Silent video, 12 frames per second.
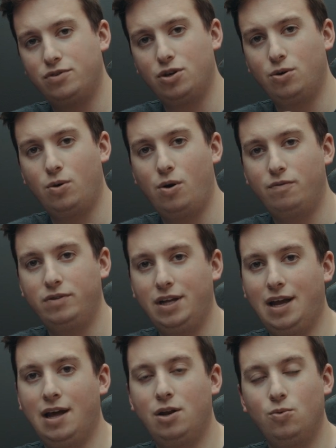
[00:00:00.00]
So
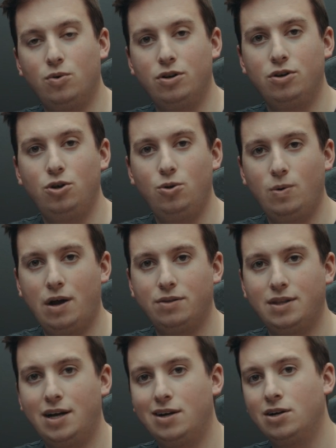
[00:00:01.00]
hopefully anyone new
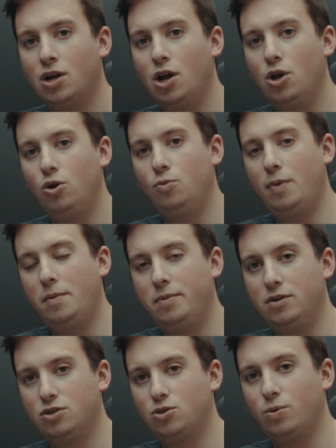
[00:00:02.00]
out there who
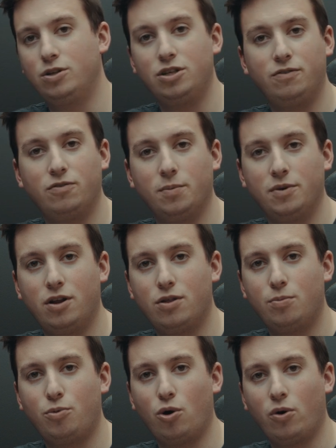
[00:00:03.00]
maybe is switching from
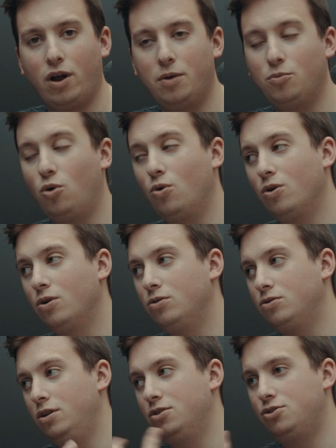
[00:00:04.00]
another program or
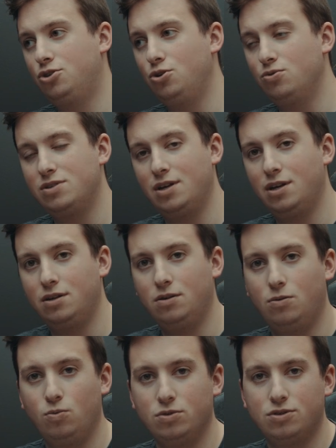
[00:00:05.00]
is choosing
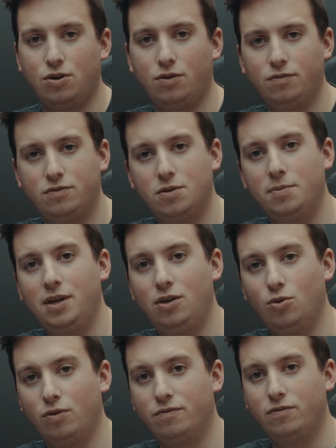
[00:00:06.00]
Resolve to be
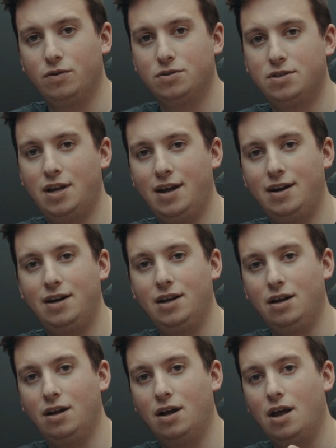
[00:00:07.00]
your first
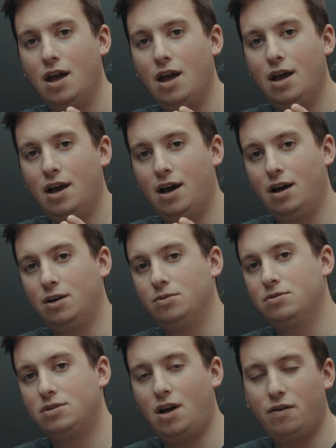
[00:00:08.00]
editing uh,
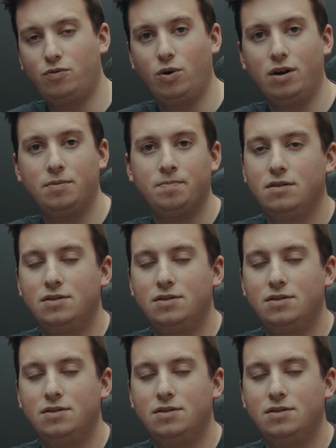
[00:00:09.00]
software.